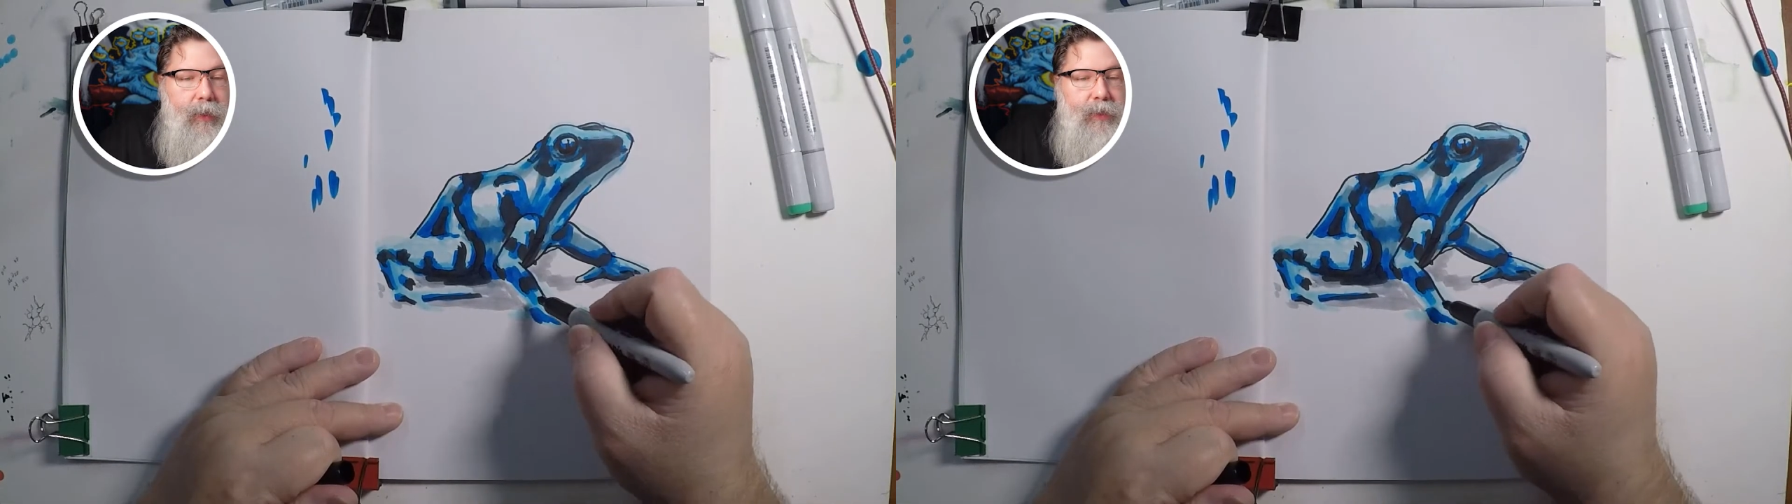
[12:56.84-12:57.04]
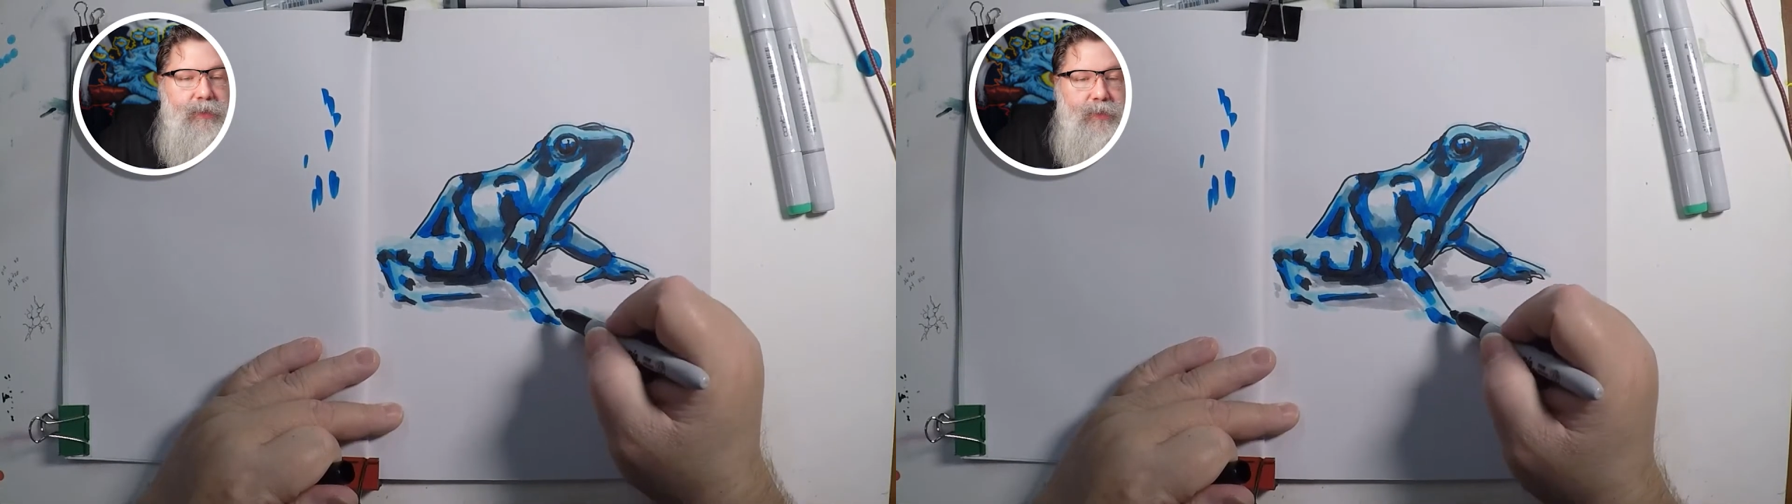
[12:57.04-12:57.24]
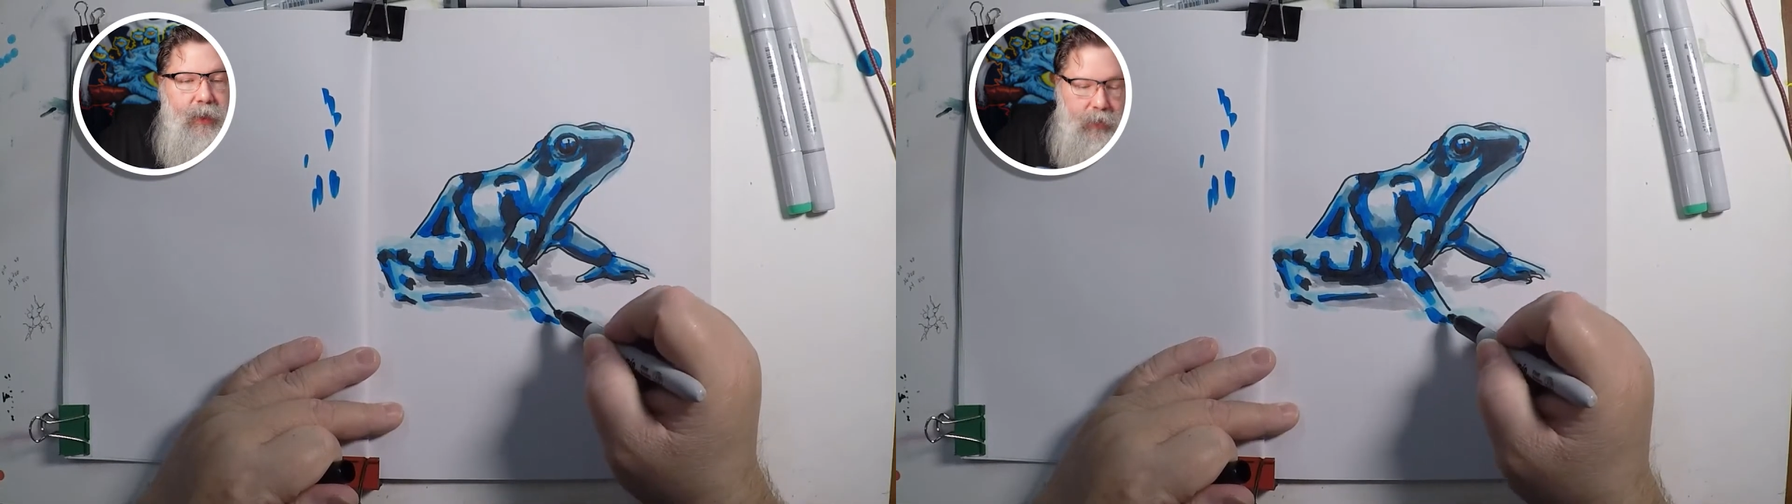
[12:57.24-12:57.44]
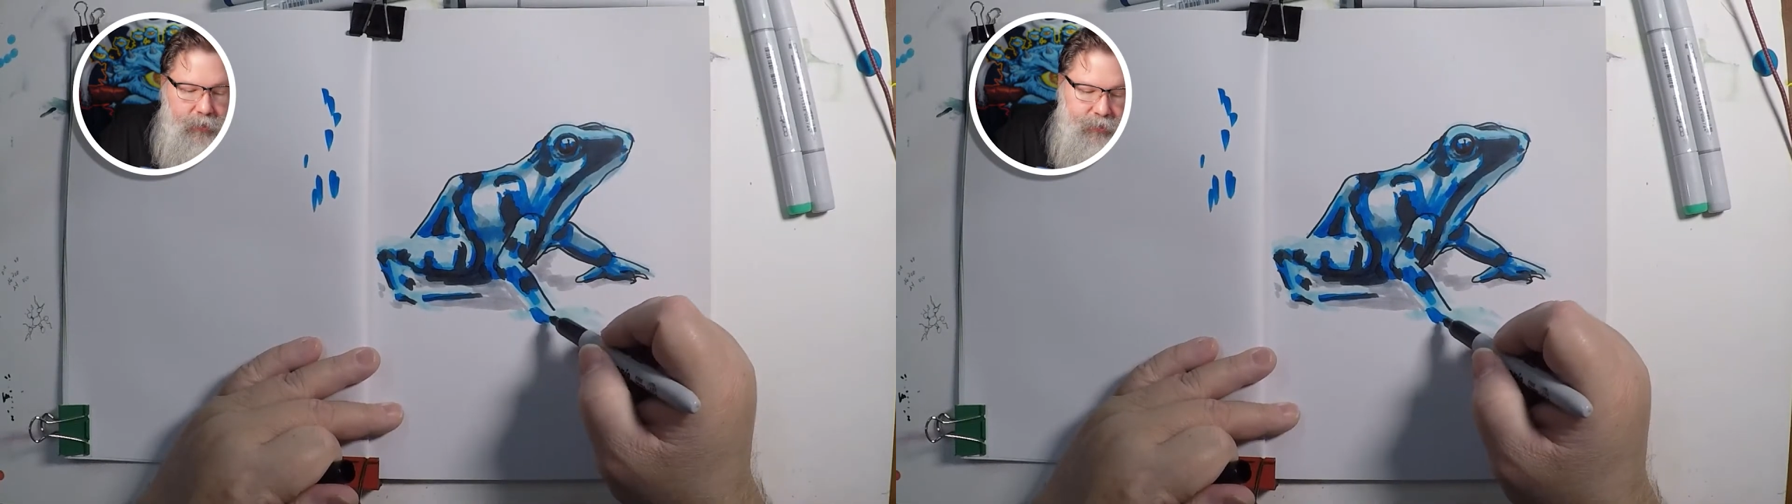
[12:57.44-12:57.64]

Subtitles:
Let's see how